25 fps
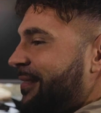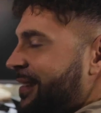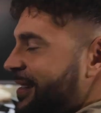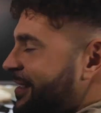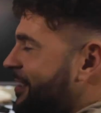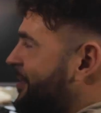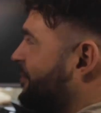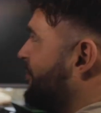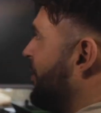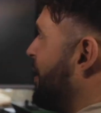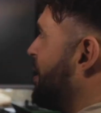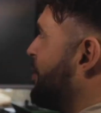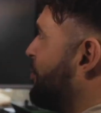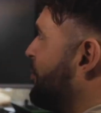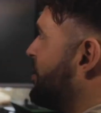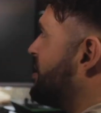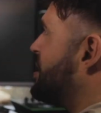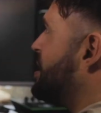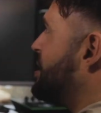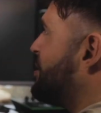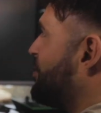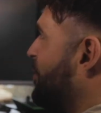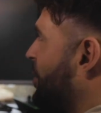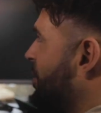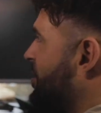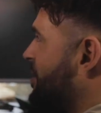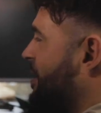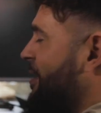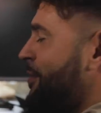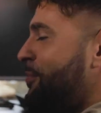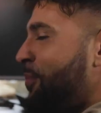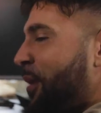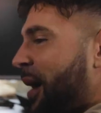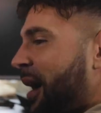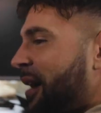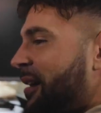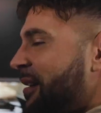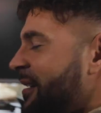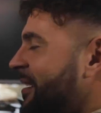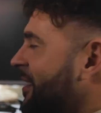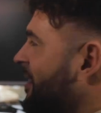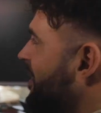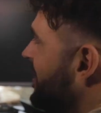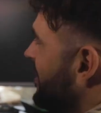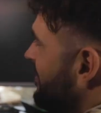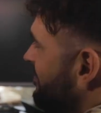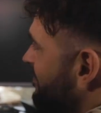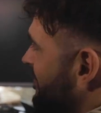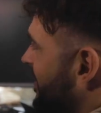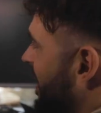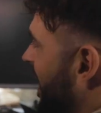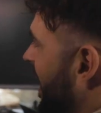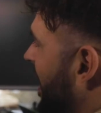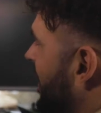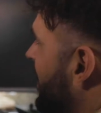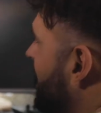this is very wishy-washy, but yeah,